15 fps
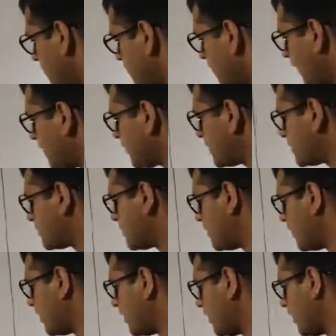binds
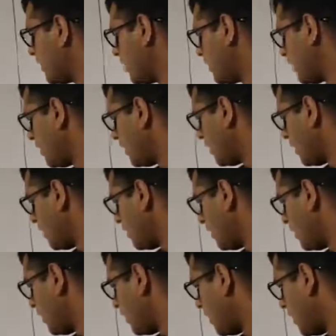the
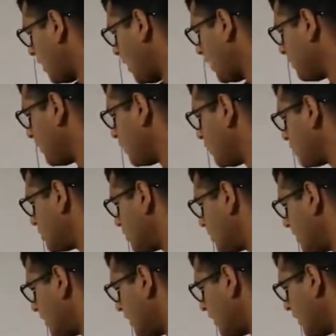amino
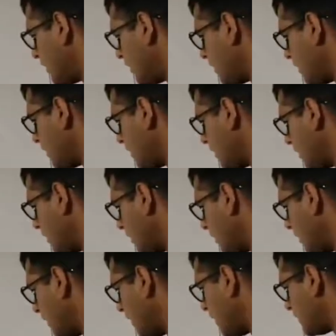acid
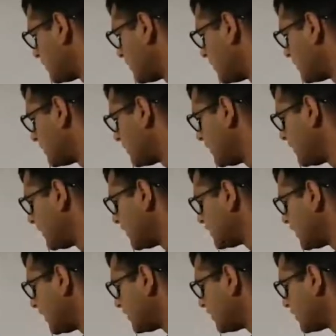at the 3'
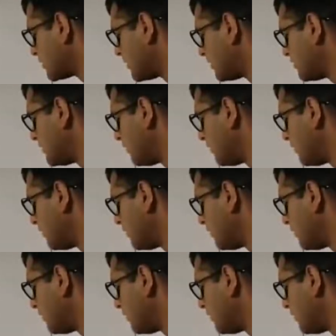hydroxyl